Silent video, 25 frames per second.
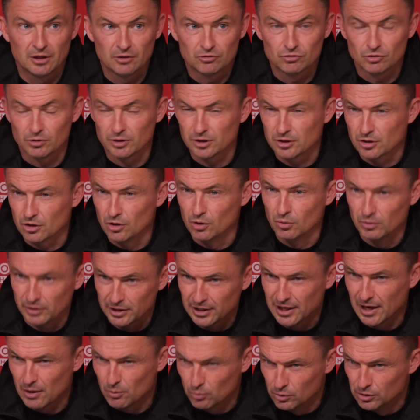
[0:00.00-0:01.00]
So it can
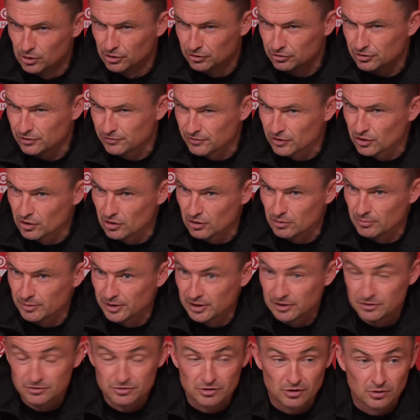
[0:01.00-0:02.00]
only get worse, if you know what I
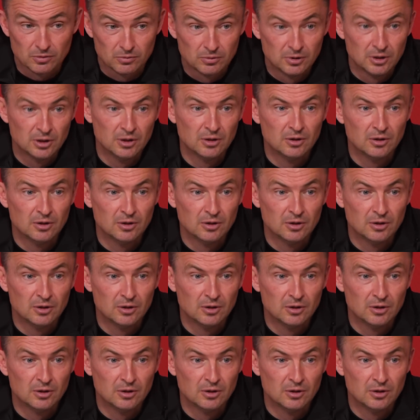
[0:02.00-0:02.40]
mean. So,